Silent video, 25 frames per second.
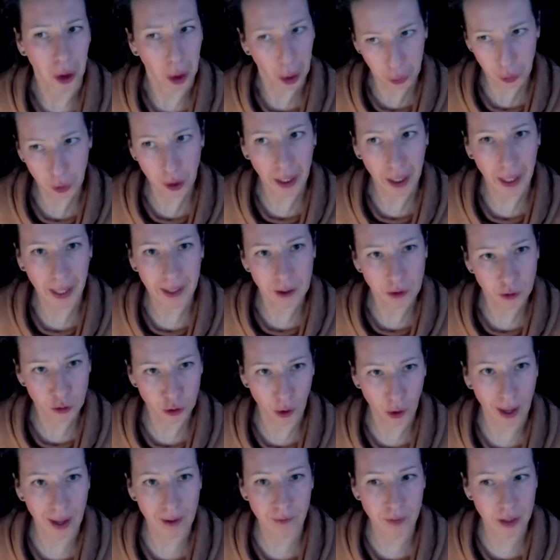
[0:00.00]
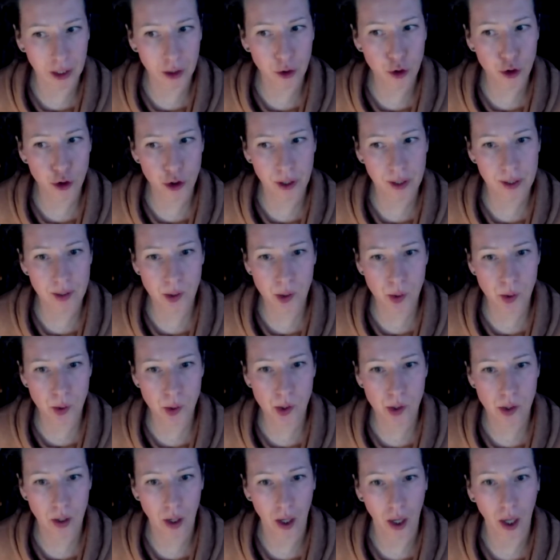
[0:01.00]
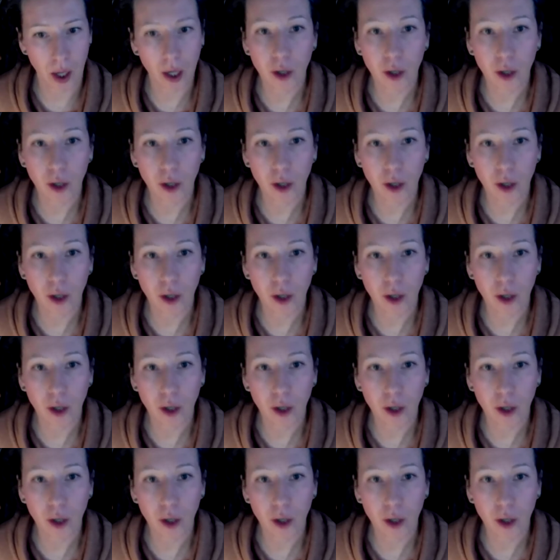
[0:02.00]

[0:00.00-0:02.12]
okay to have interests